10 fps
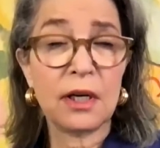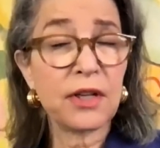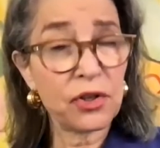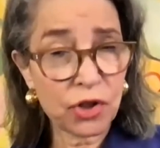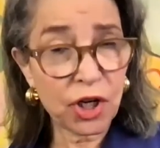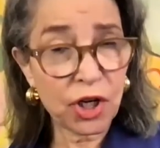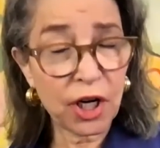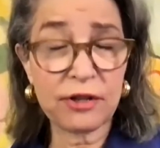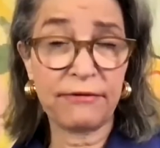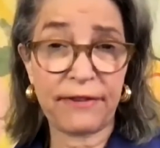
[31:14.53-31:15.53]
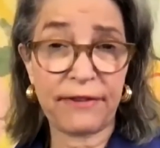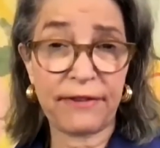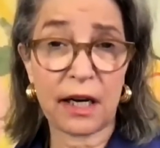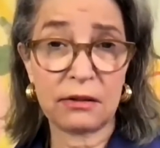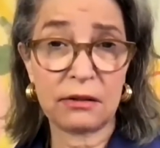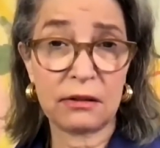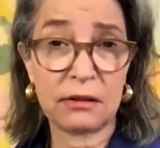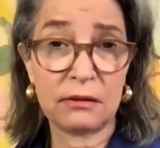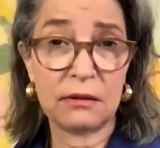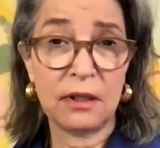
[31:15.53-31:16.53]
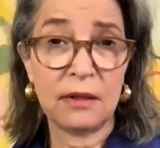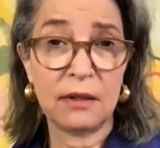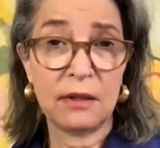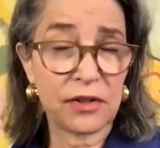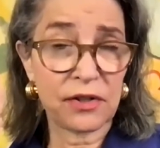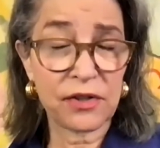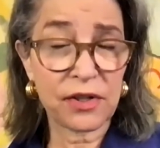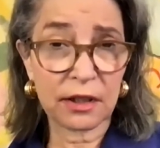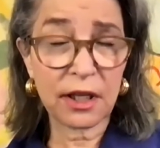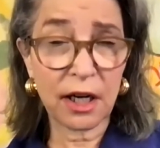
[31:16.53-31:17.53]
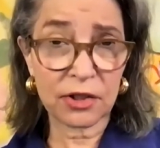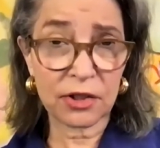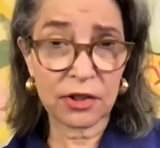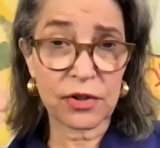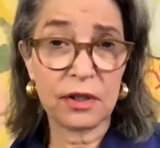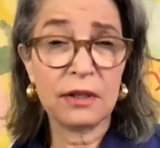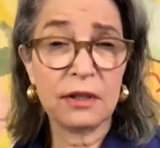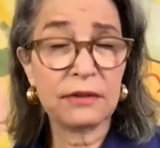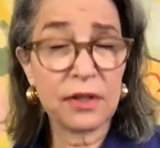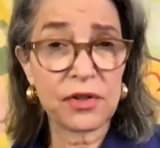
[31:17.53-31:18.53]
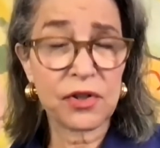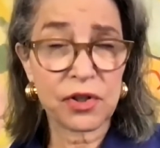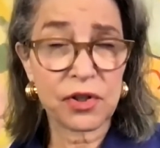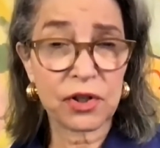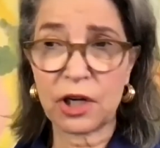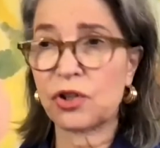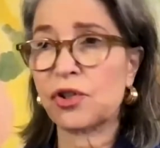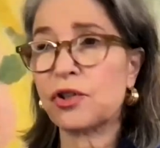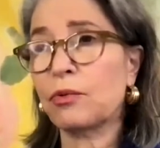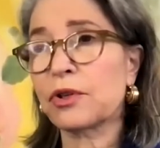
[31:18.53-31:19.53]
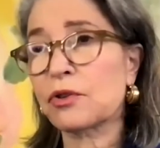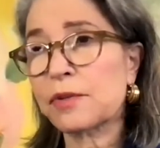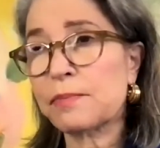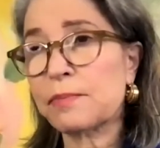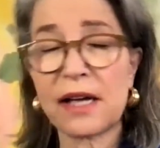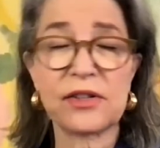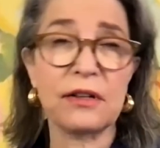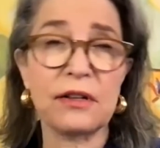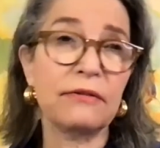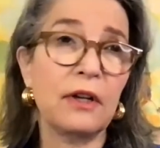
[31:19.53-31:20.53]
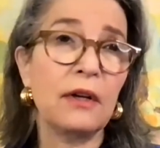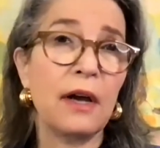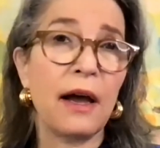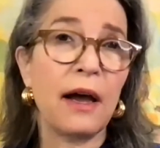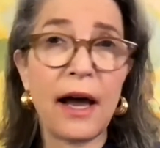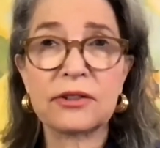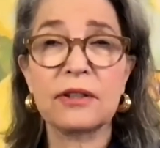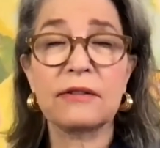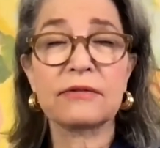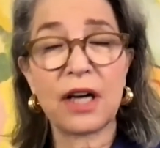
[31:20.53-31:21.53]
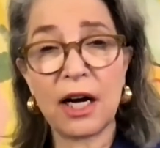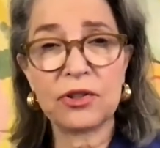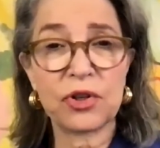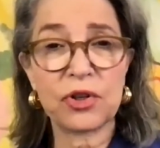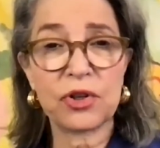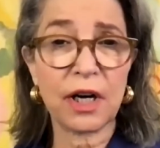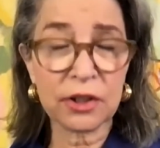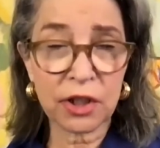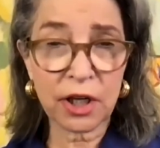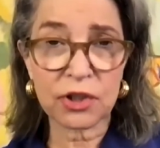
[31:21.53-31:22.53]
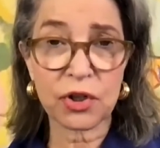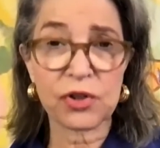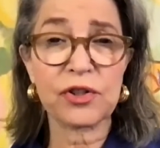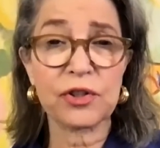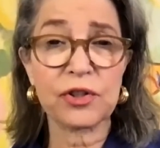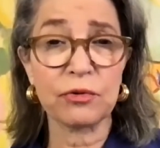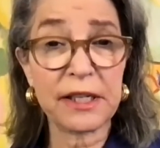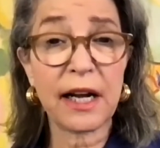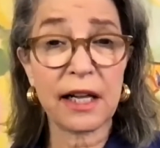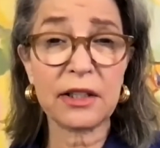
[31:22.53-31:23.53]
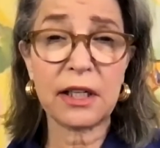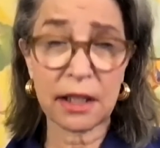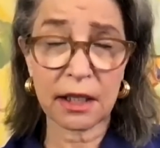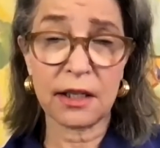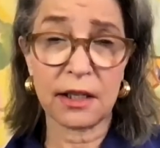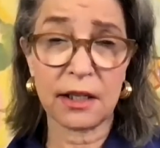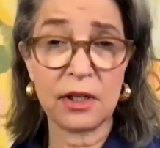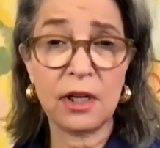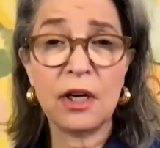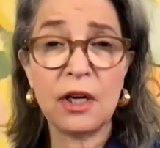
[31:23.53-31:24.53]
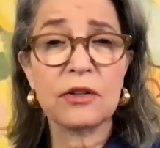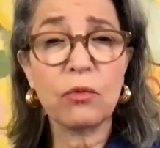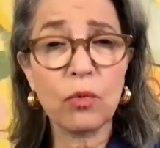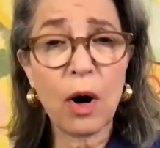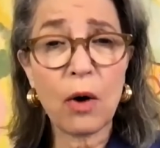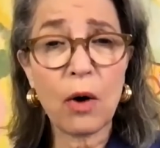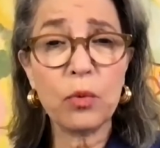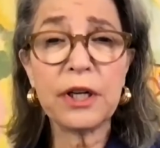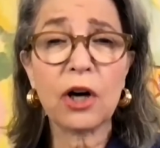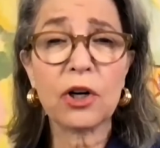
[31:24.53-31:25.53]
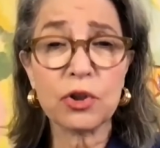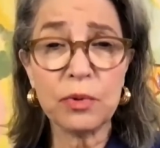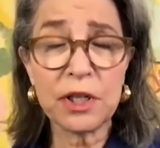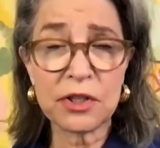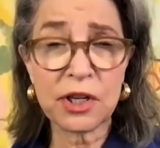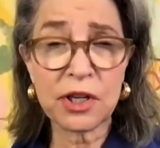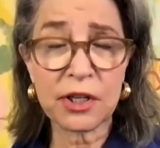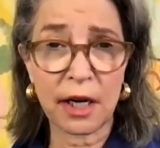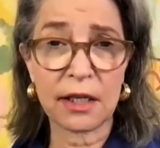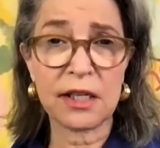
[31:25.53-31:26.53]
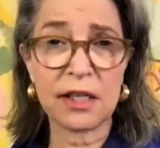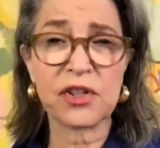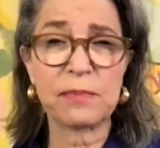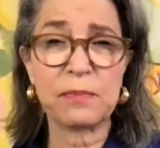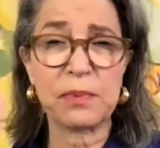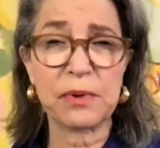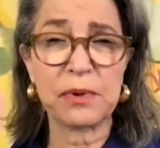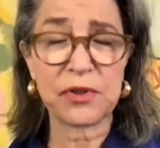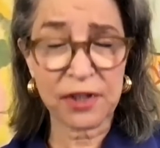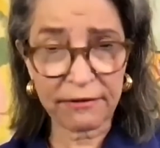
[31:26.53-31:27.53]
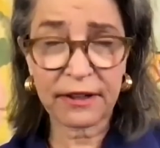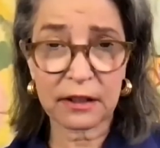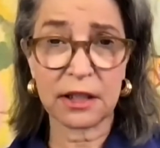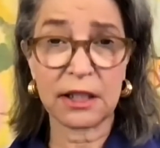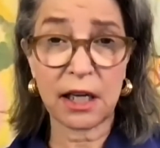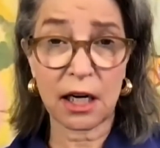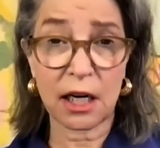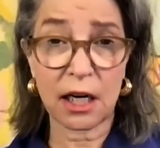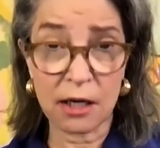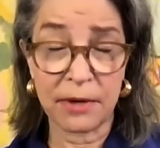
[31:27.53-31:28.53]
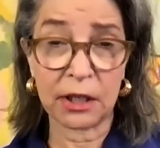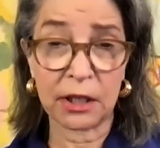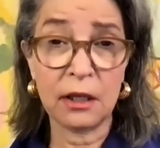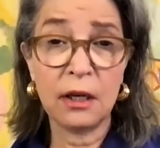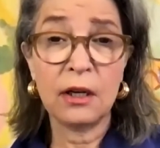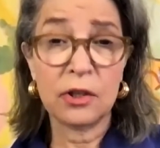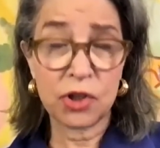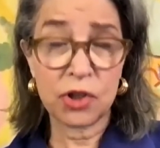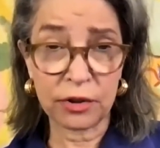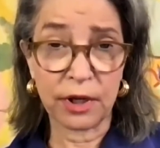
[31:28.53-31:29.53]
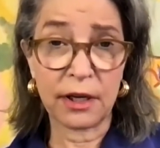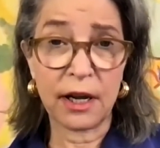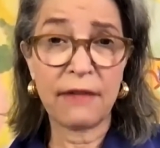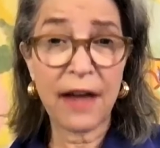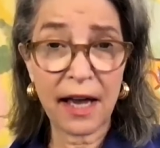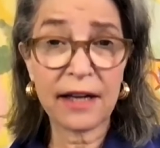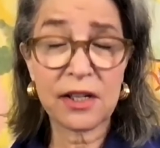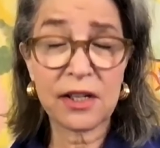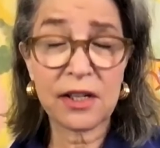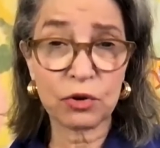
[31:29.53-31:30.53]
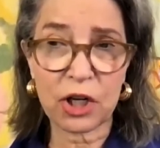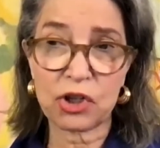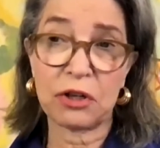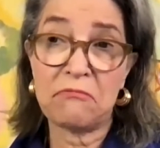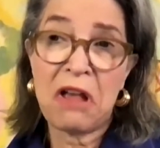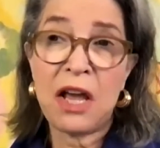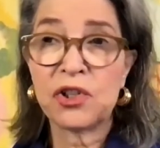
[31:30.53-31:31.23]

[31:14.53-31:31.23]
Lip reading: It doesn't change the fact, because it's unconscious, that this is aggression. So whether it's passive, active, conscious, unconscious, the reality is that what we are doing today is specifically harming children. That is aggression.